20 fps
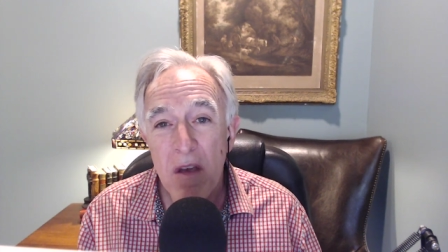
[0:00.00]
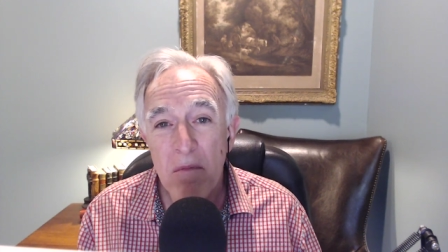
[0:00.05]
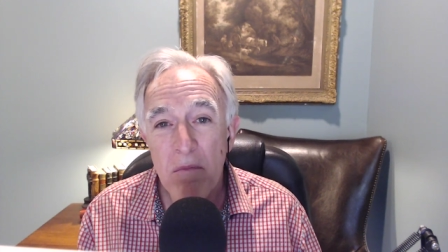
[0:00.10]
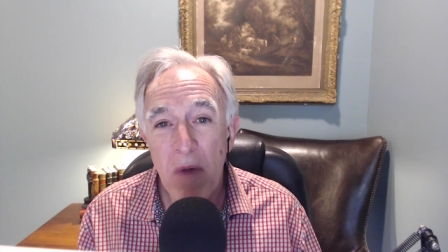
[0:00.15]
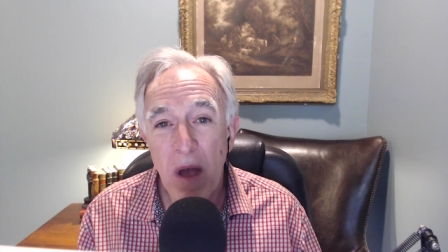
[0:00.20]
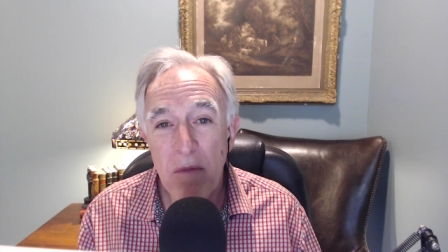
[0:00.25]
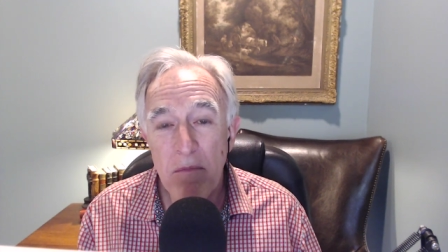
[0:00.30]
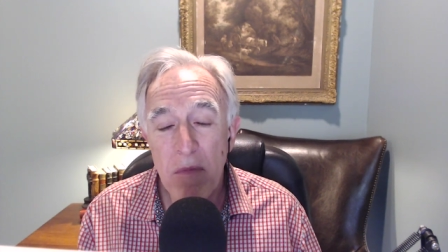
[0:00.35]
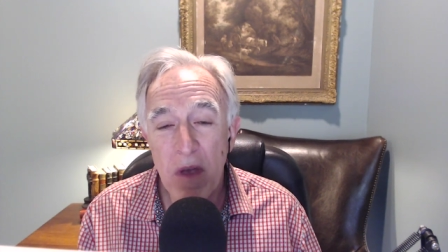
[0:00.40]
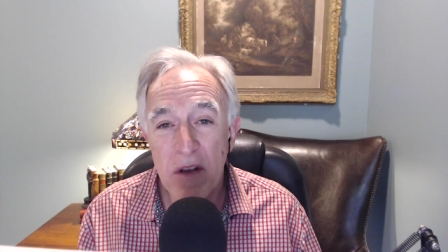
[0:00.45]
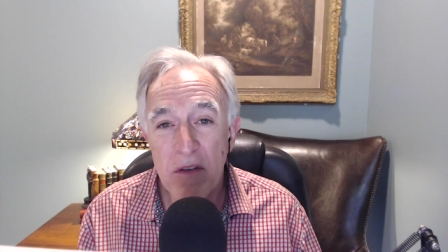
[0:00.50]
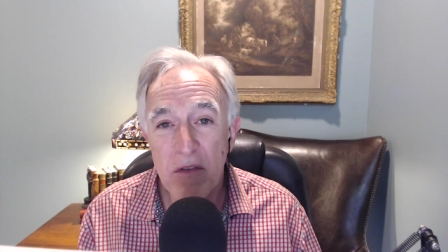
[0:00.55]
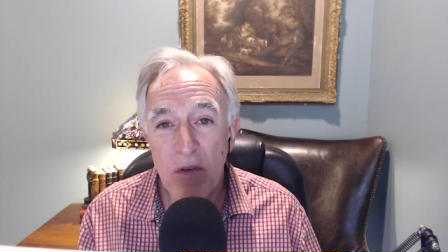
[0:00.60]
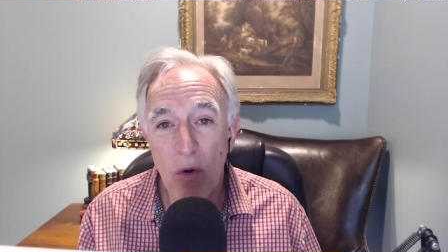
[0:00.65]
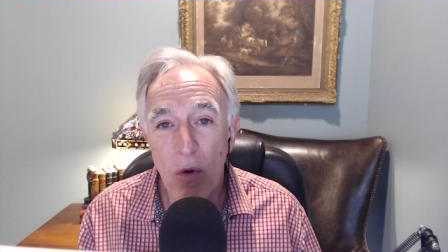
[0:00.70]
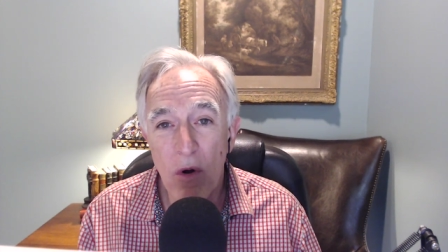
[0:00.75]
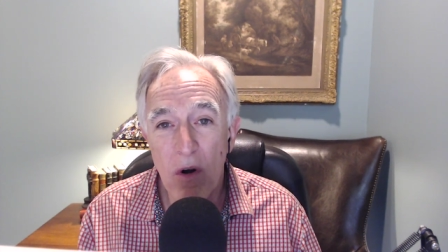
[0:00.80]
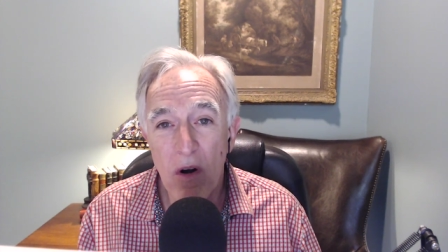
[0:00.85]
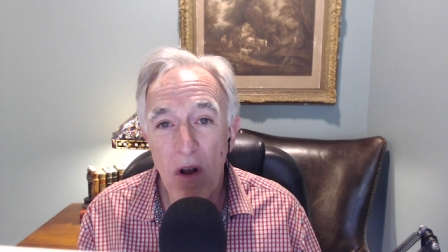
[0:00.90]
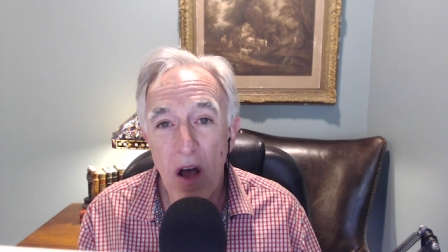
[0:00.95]
My
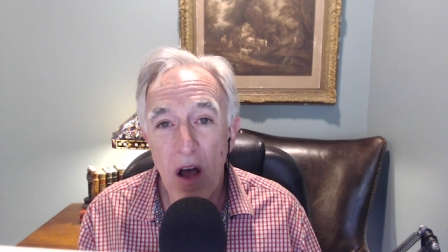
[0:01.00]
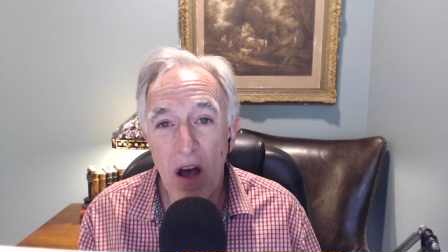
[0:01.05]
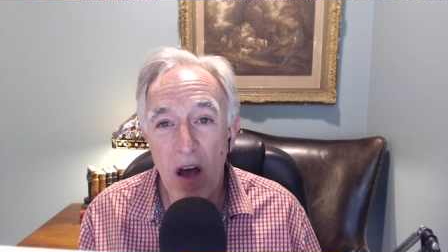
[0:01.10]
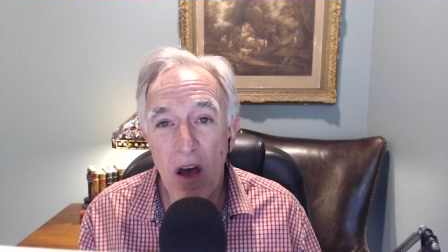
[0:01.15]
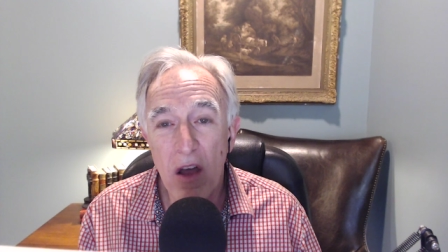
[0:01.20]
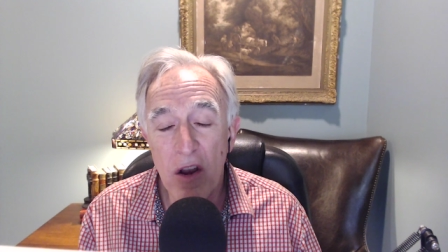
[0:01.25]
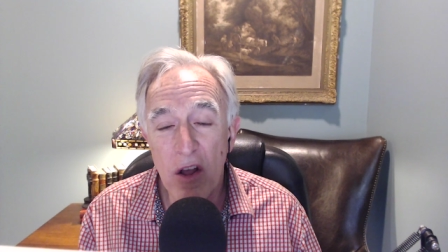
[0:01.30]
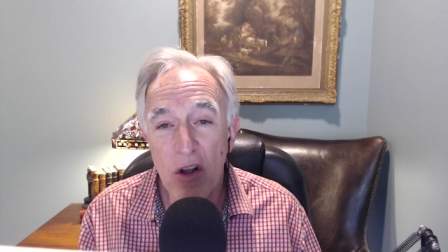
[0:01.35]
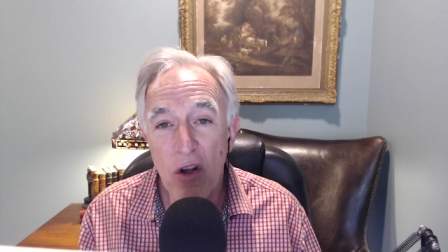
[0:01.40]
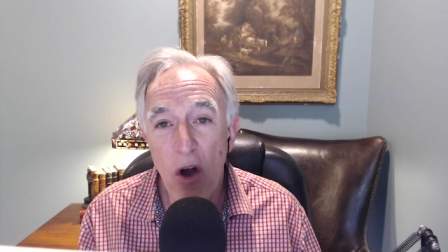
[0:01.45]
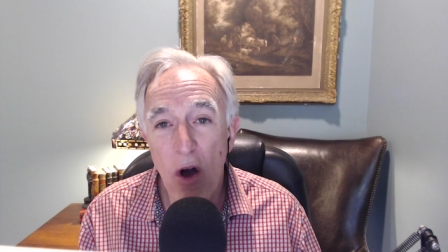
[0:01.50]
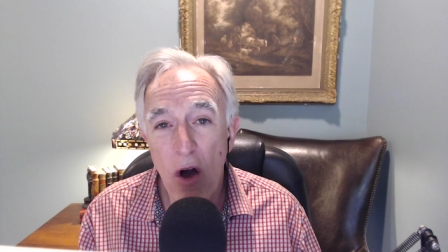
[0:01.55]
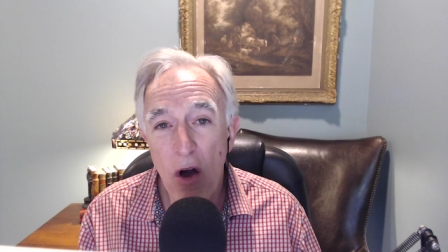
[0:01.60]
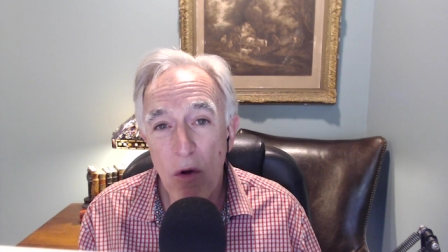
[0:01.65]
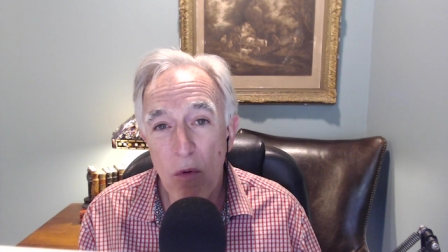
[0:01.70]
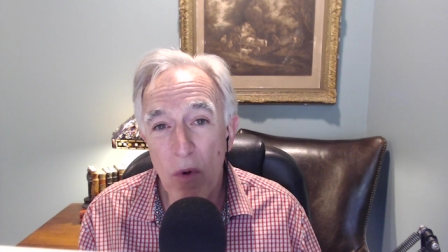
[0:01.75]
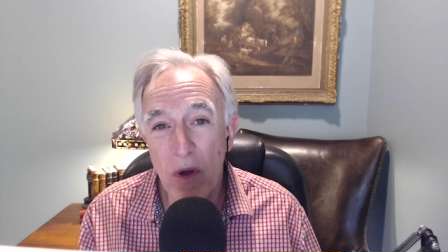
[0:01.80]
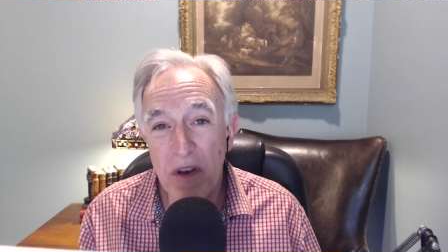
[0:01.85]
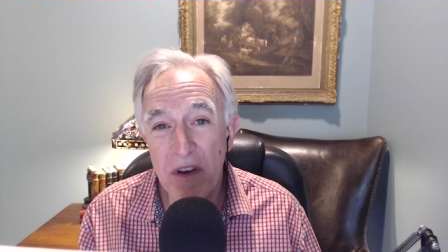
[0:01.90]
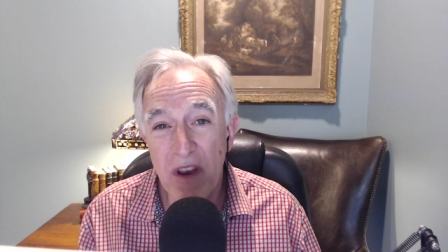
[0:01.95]
mentor on a
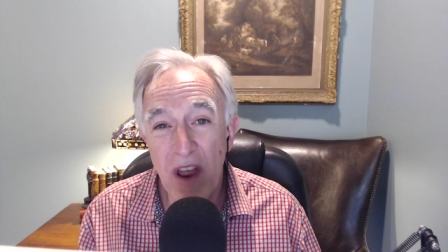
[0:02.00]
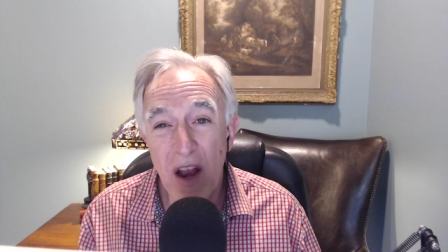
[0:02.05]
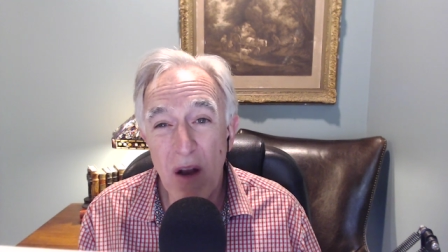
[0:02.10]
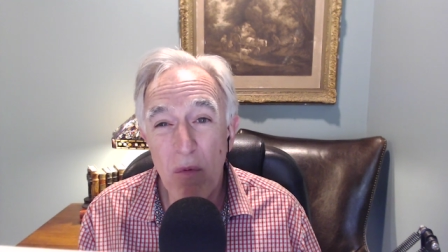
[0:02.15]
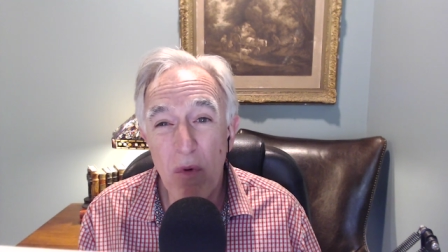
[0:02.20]
call one day